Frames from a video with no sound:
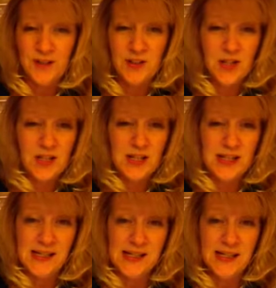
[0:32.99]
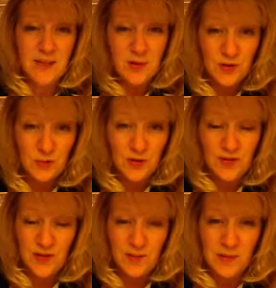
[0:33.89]
She seems to have put
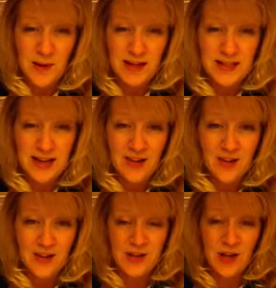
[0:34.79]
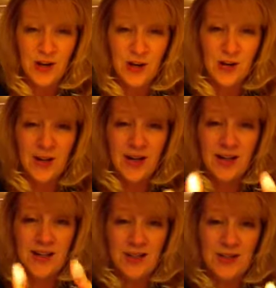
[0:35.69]
the family back together, so
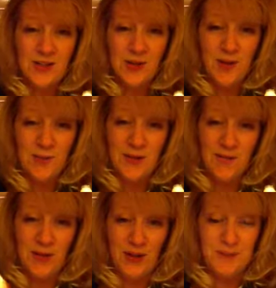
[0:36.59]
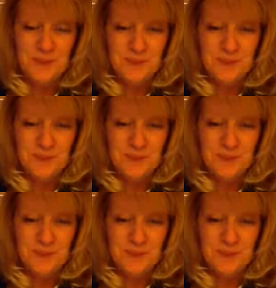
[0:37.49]
two thumbs up for her.